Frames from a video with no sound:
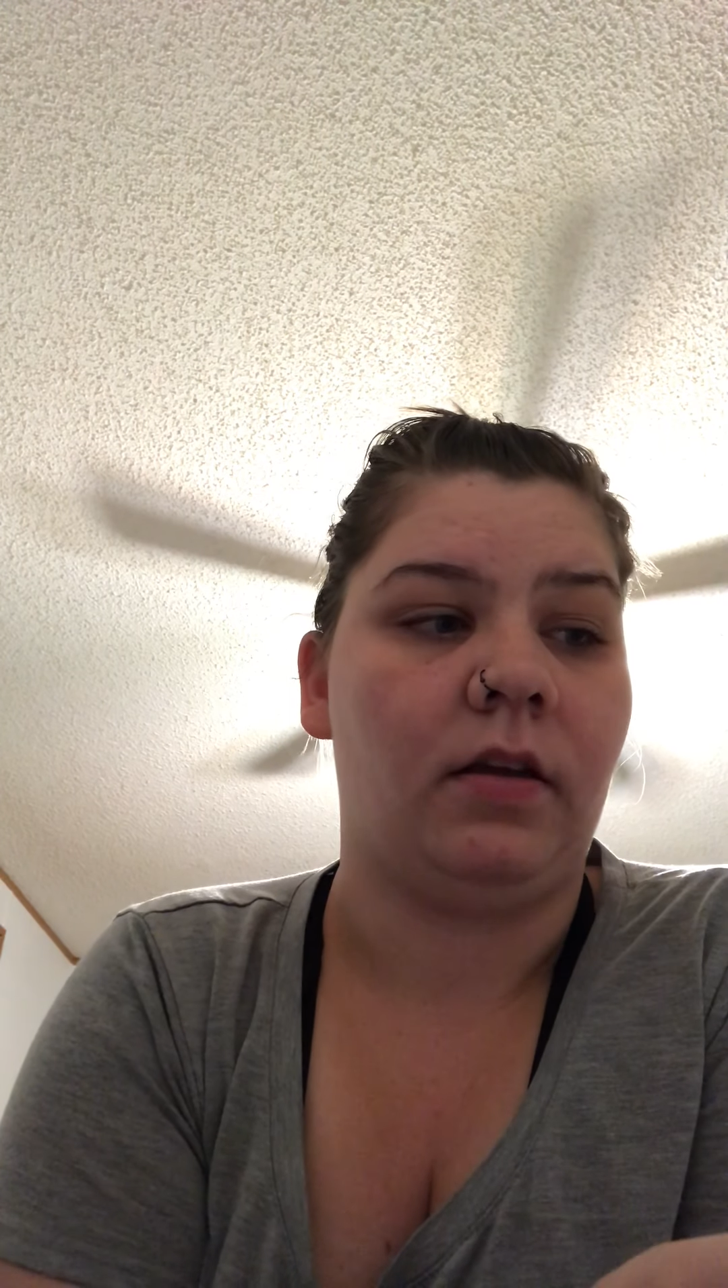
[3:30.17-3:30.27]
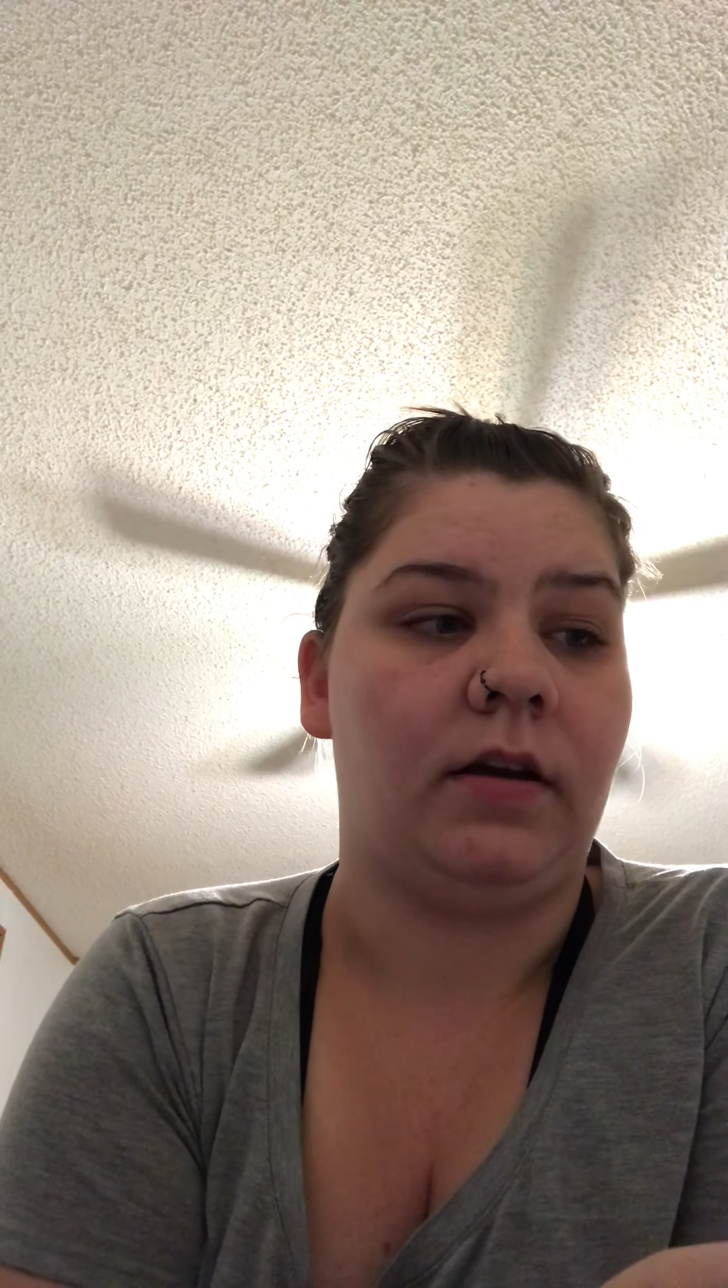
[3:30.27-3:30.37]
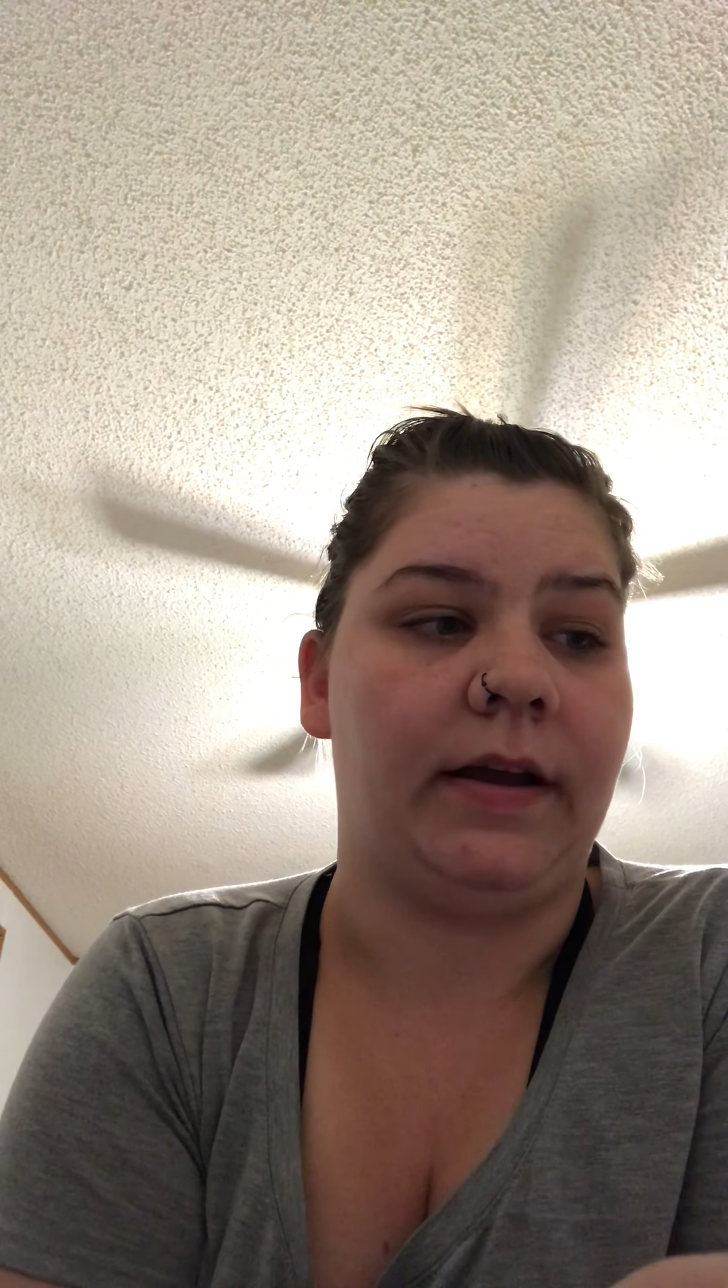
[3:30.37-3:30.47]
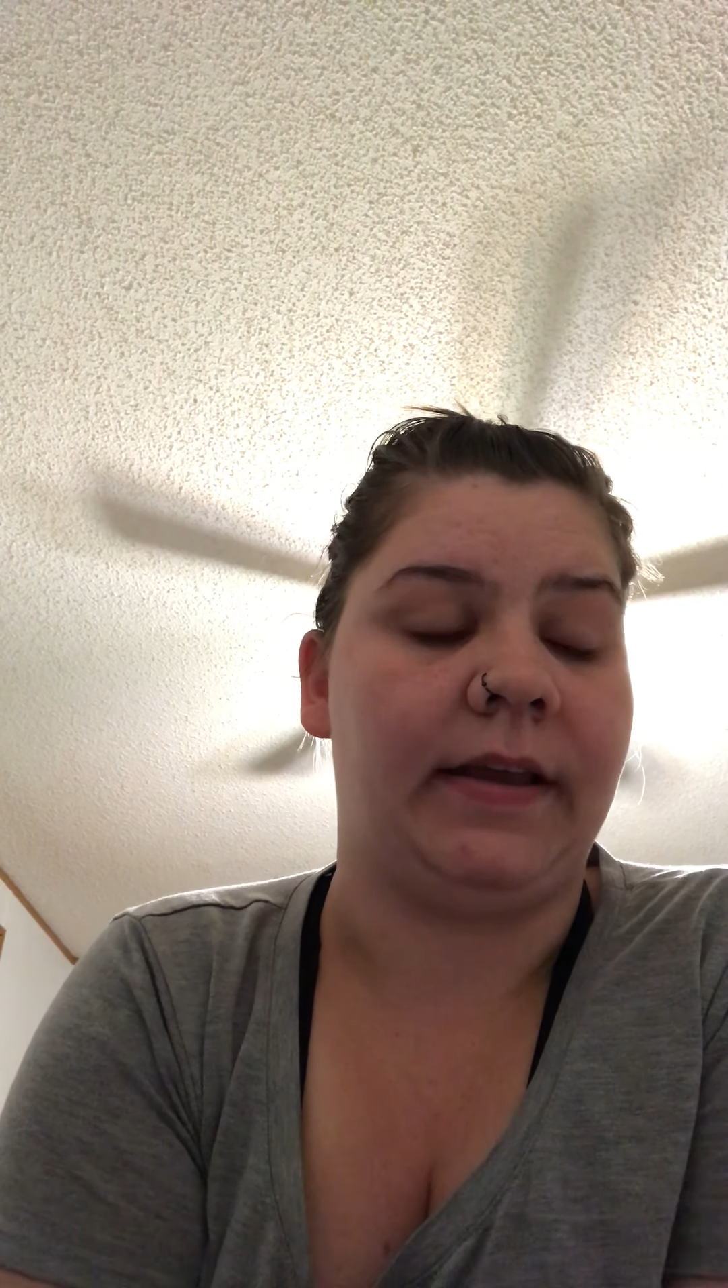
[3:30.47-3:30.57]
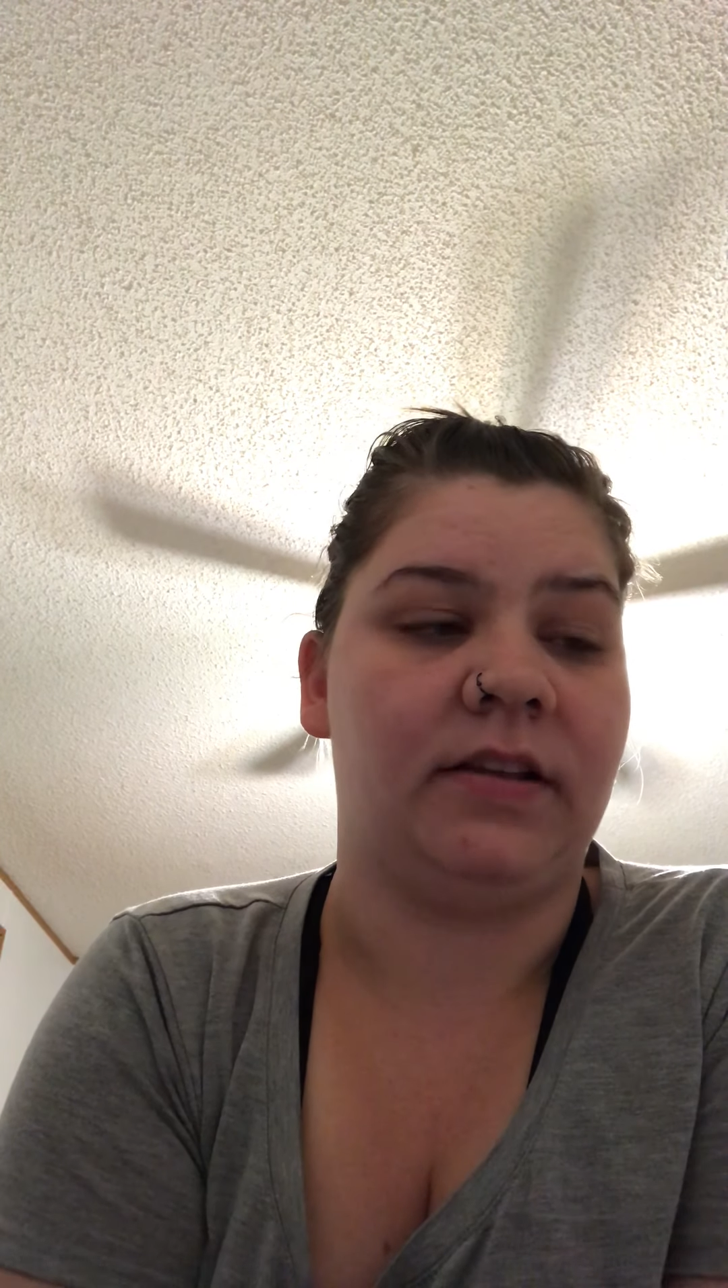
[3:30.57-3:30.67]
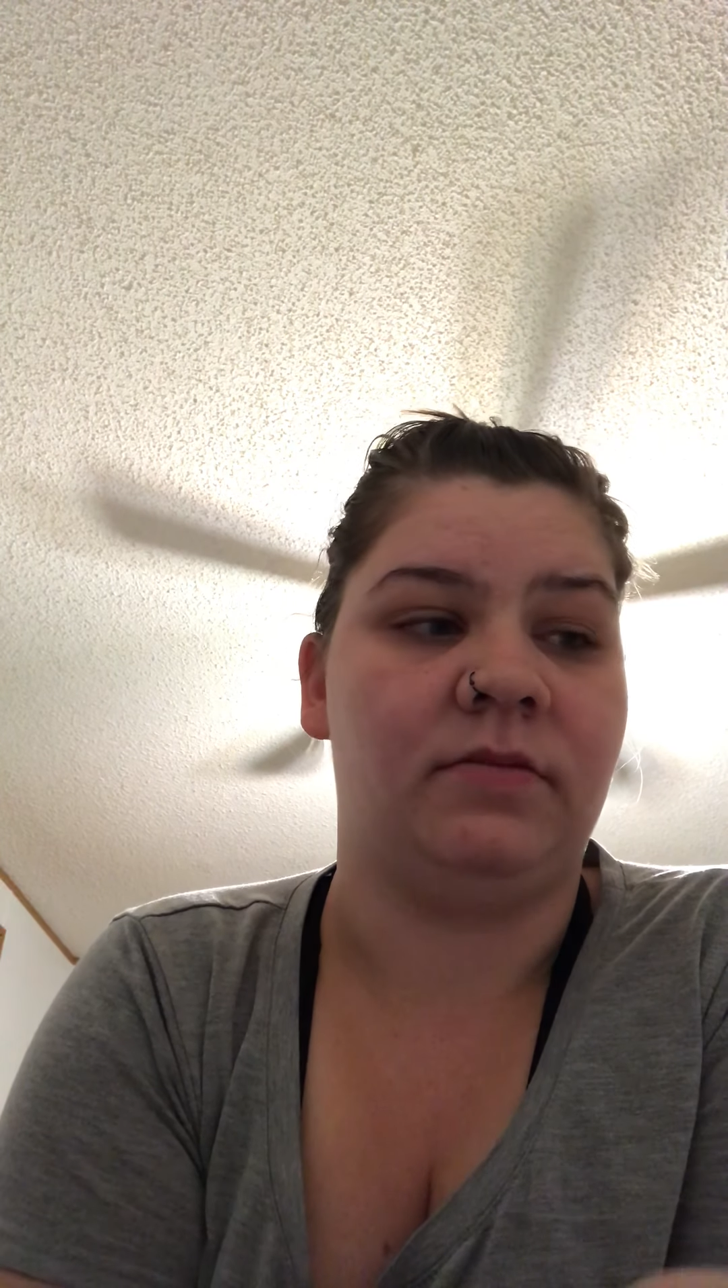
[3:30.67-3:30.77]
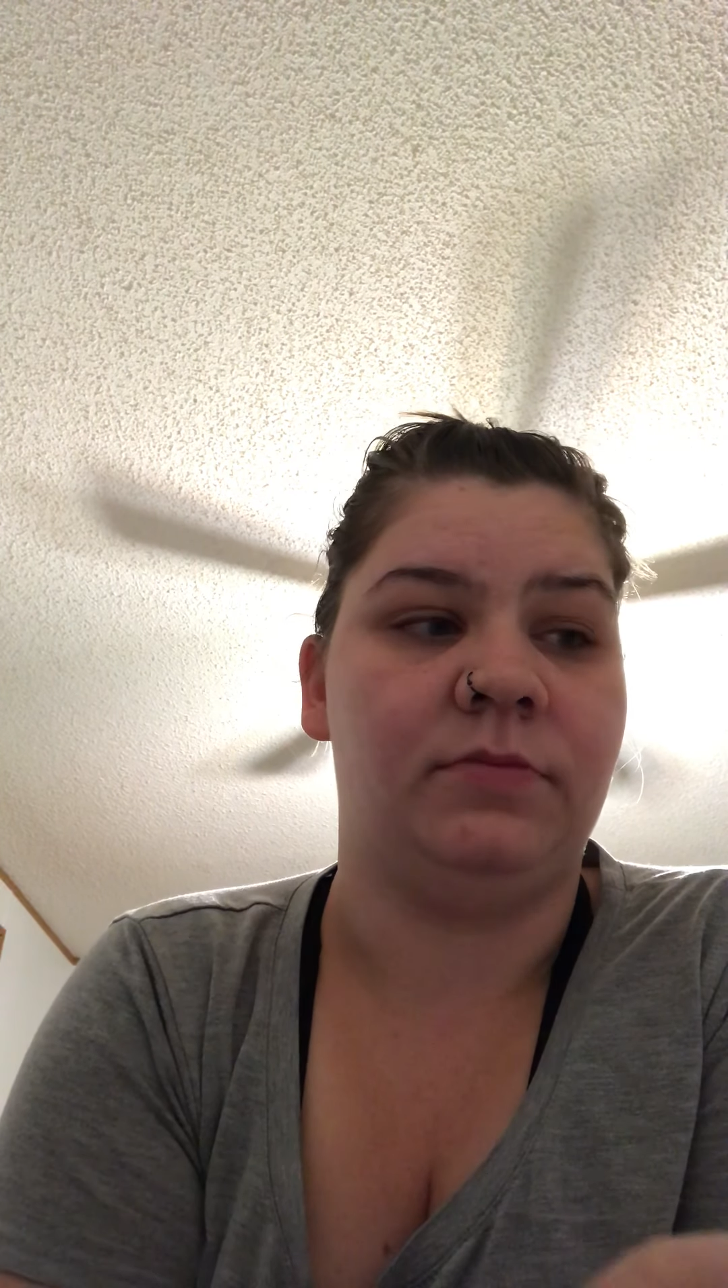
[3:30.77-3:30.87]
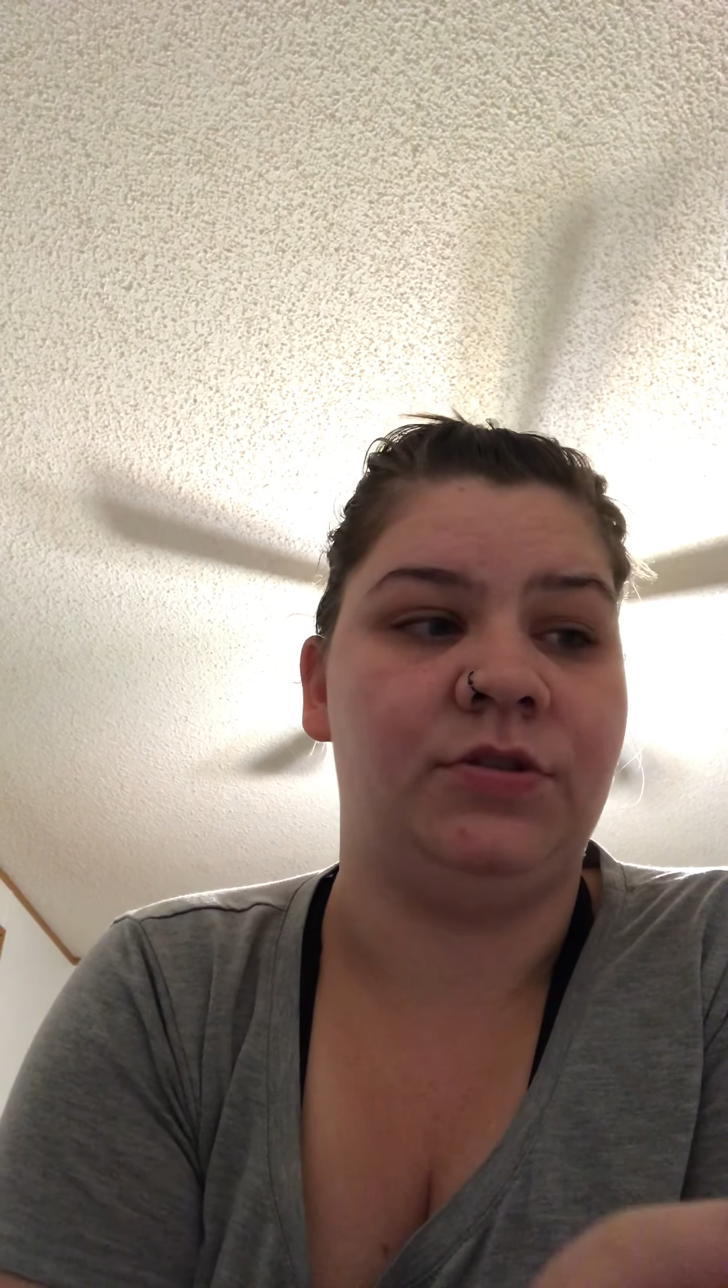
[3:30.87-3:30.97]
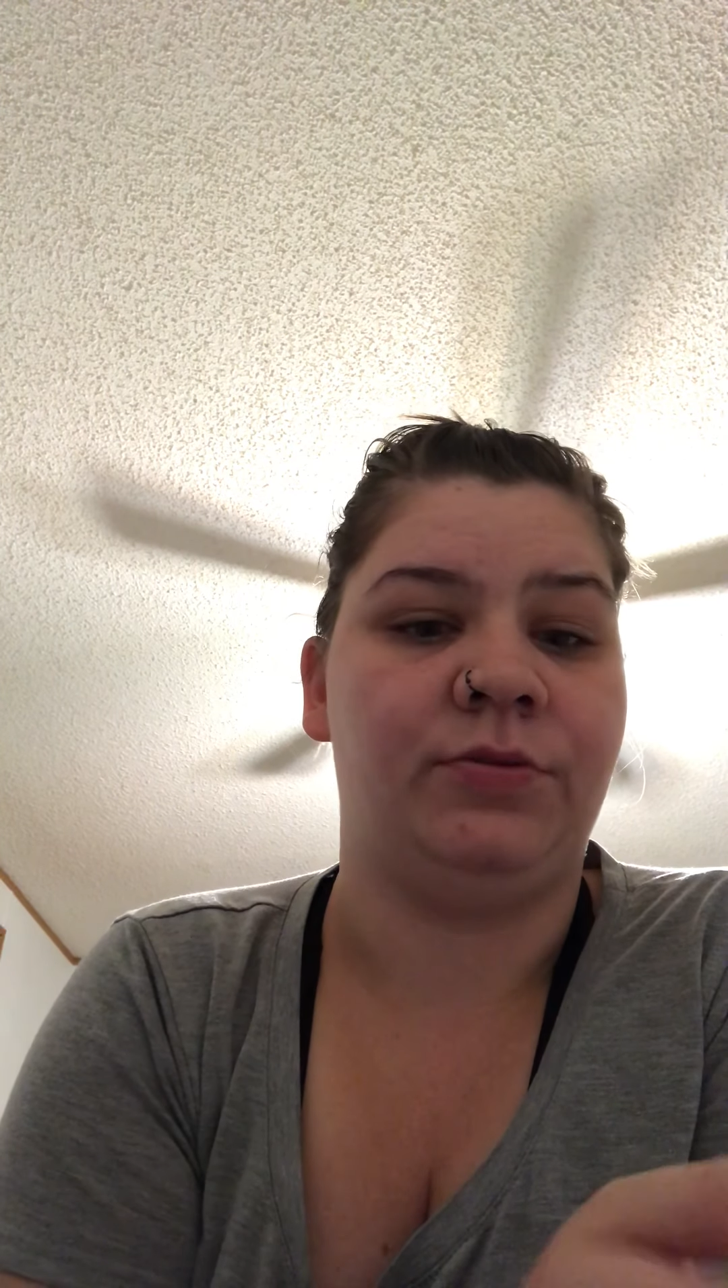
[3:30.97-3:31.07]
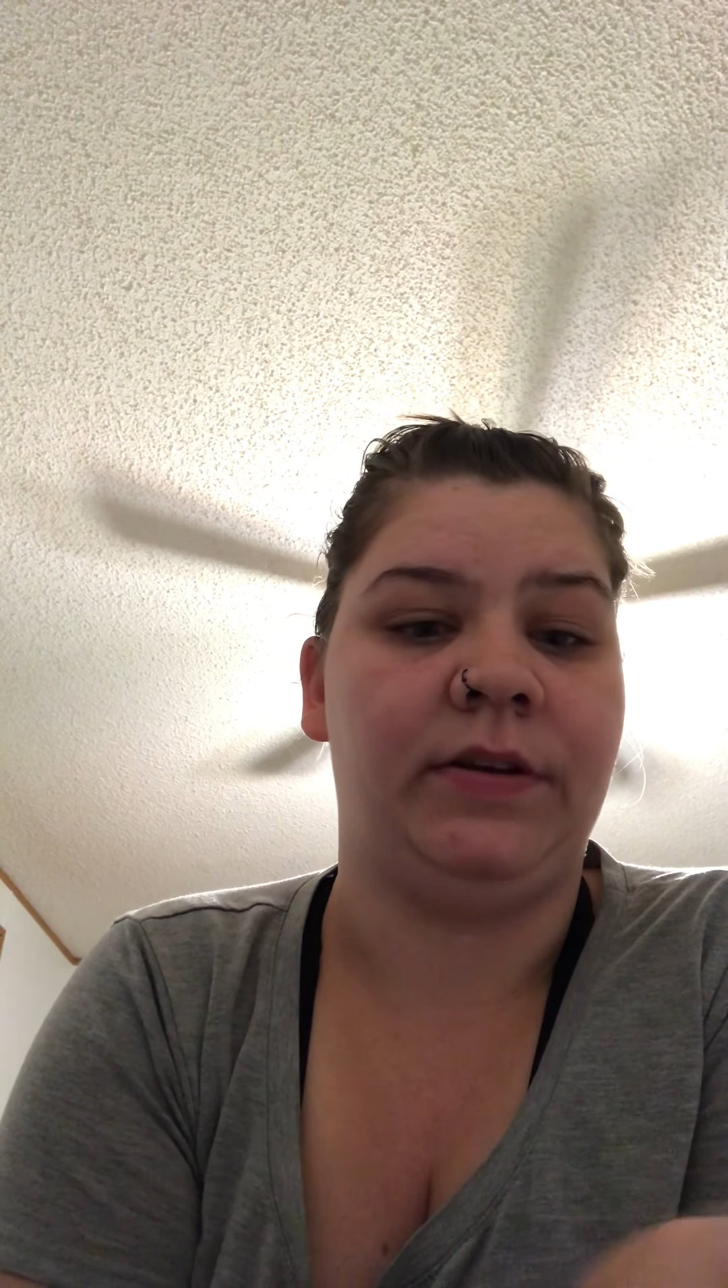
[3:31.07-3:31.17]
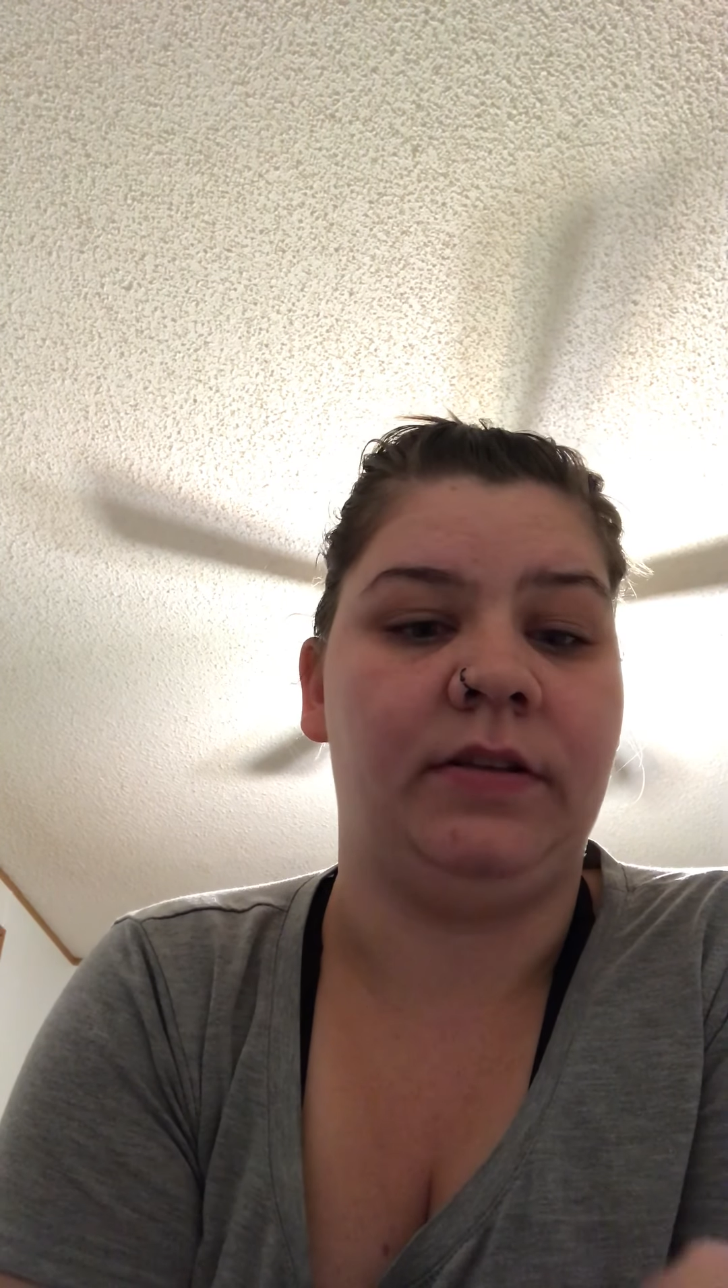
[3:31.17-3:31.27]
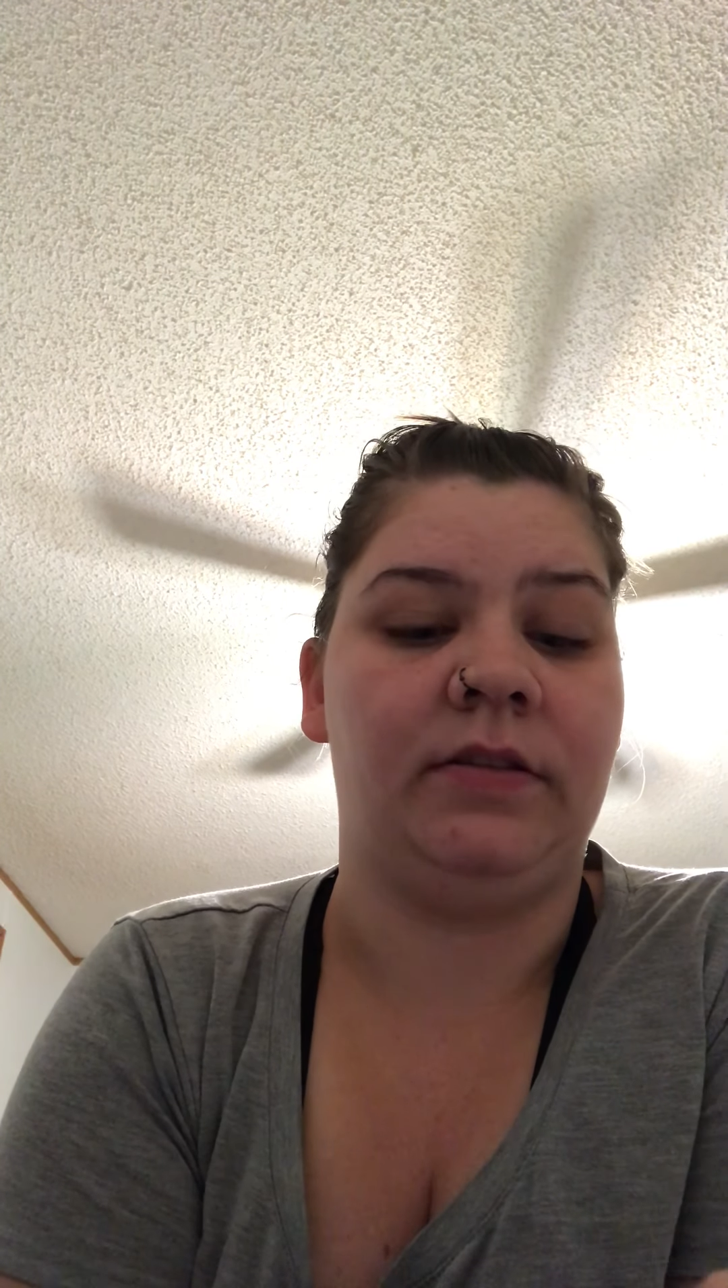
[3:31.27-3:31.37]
I get them between